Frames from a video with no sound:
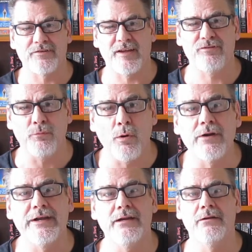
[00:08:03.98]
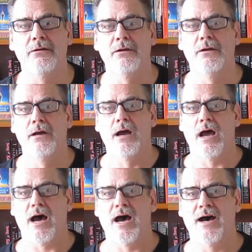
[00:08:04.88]
was actually worried.
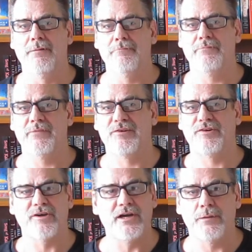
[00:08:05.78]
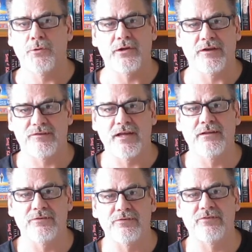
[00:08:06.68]
This is the only book that's done
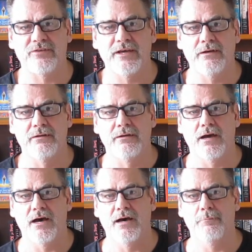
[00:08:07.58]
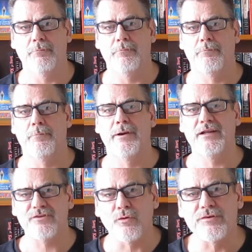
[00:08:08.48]
this year. But
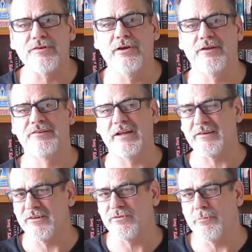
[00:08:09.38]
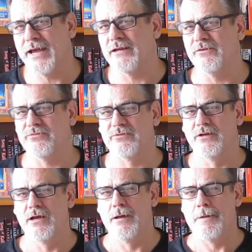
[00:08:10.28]
it's also a descent into madness.
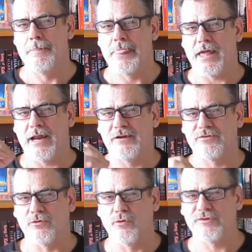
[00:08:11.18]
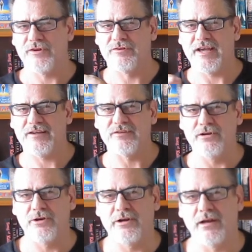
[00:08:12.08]
And it also takes a
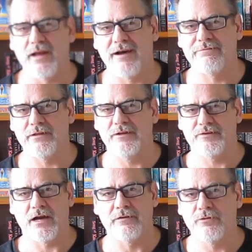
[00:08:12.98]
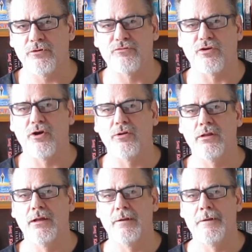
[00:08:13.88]
look at a life that is out of control